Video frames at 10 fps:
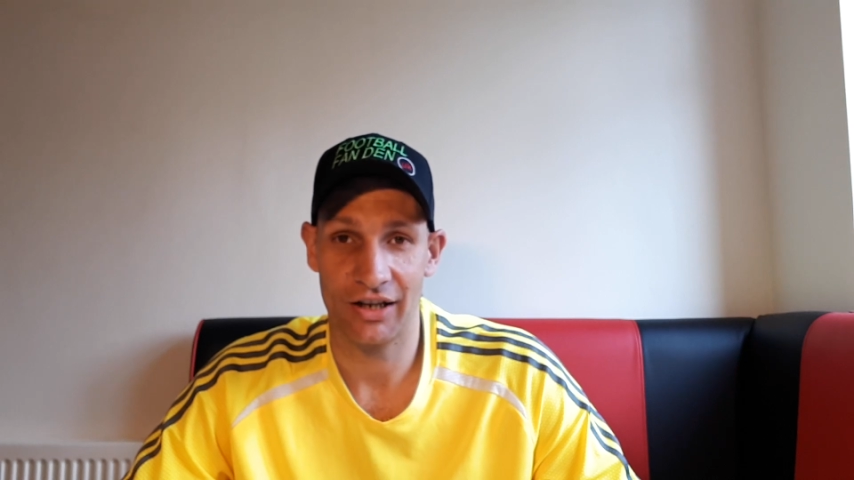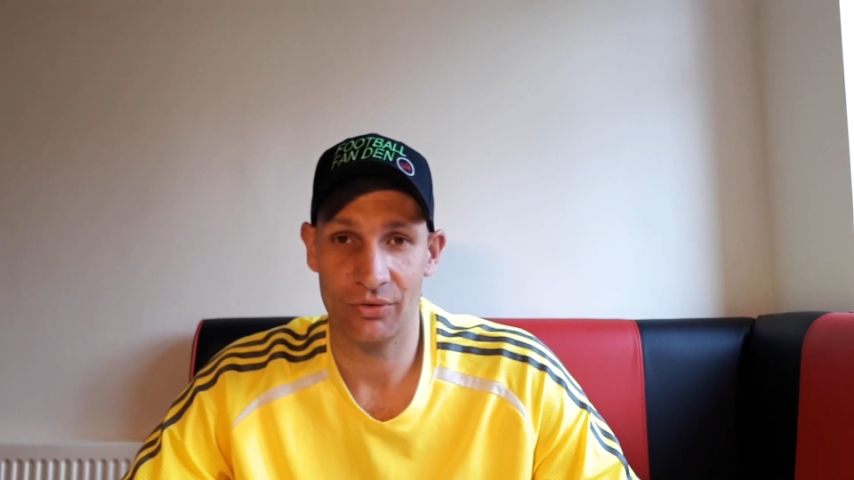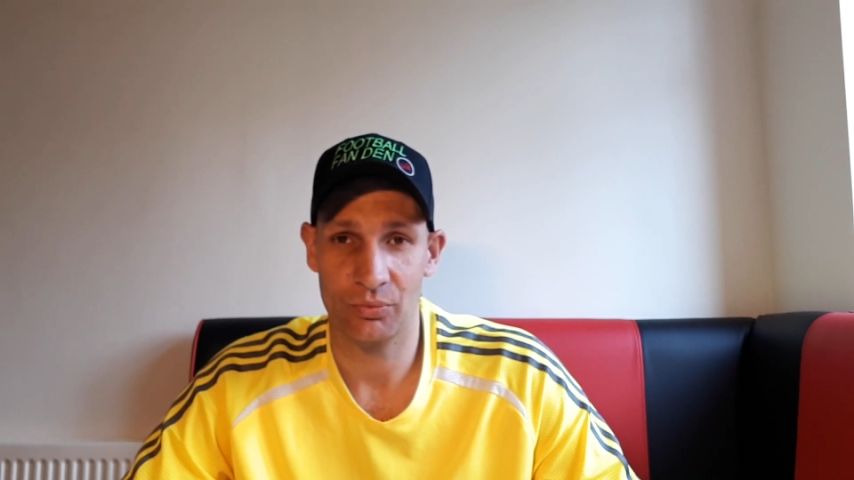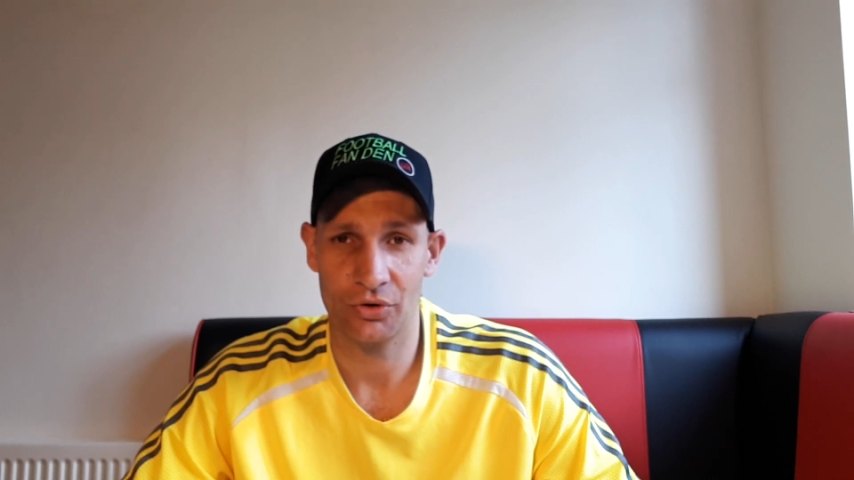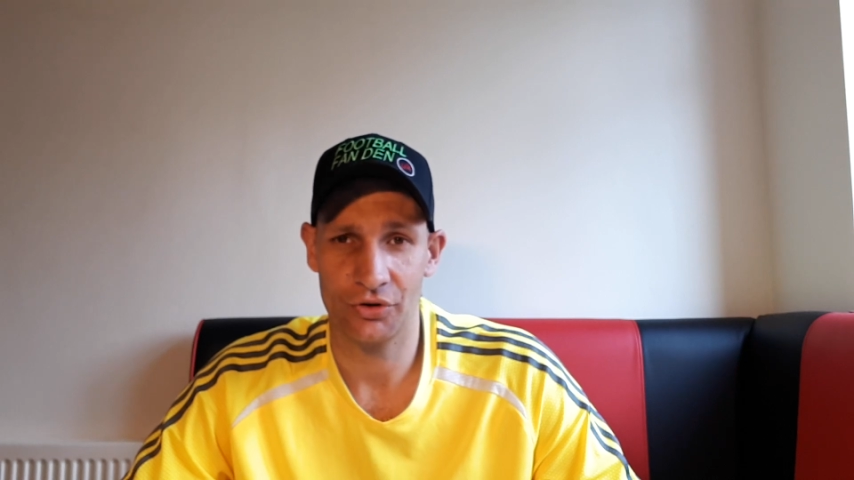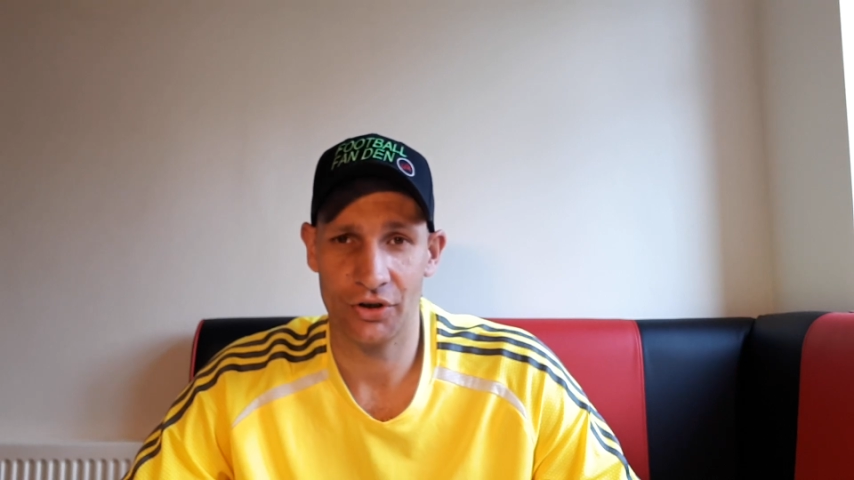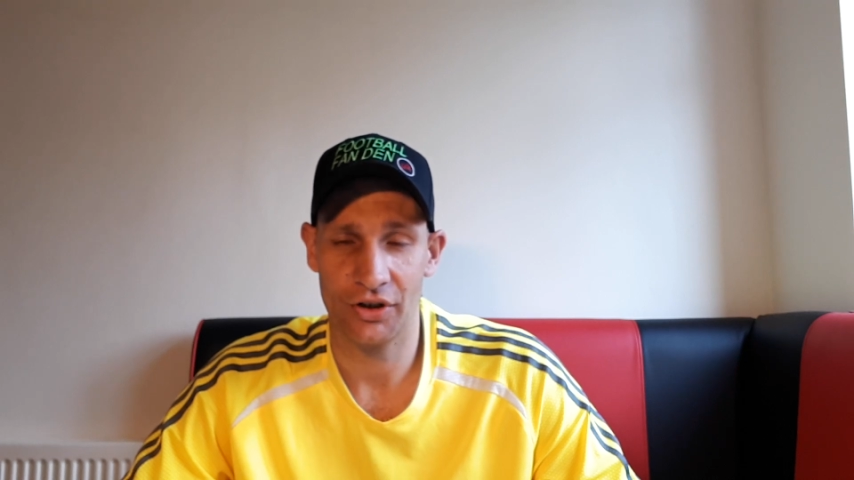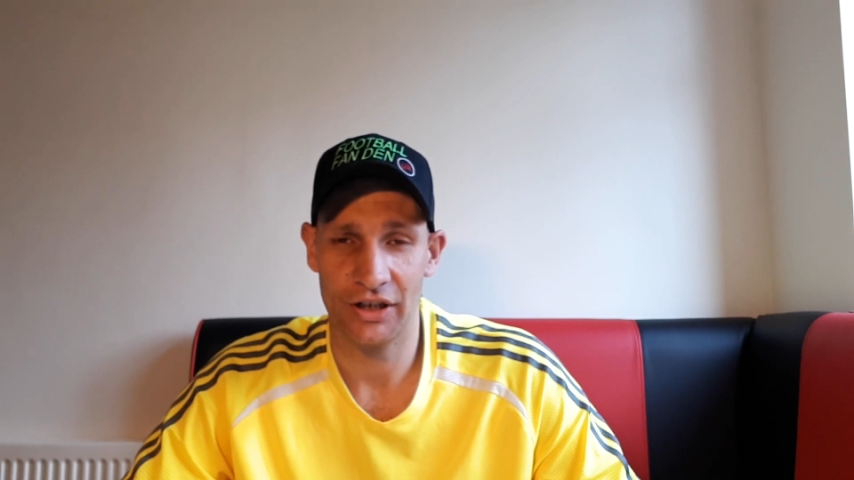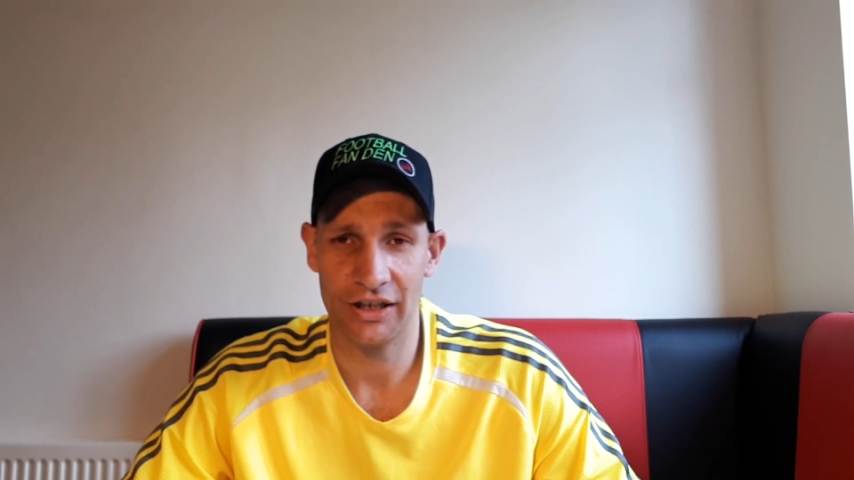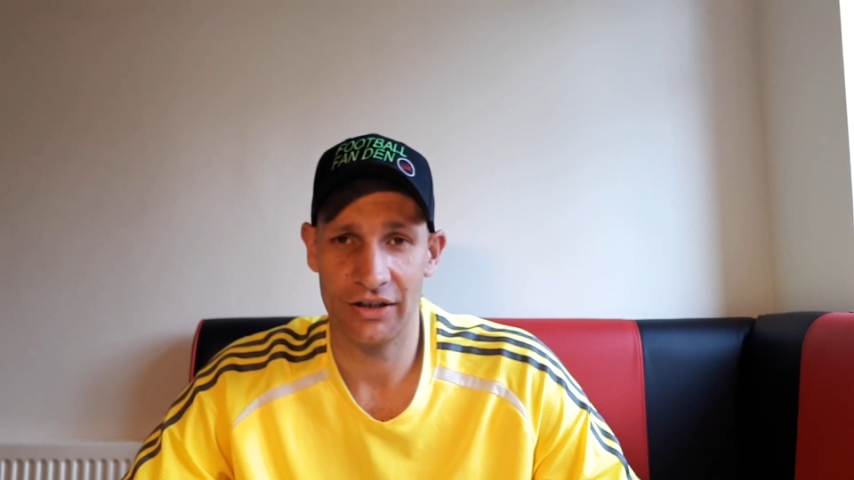has won
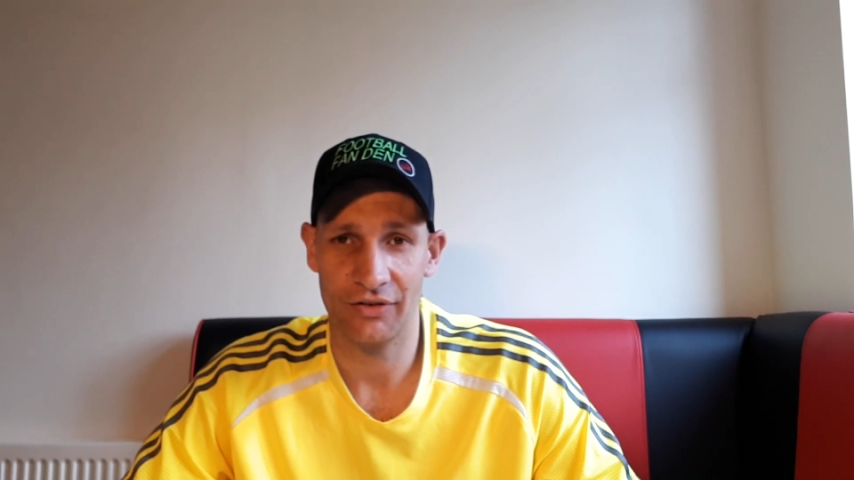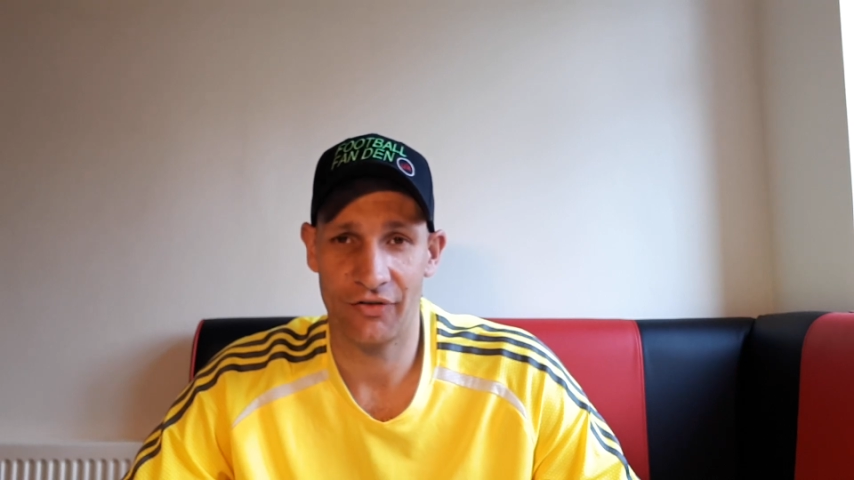the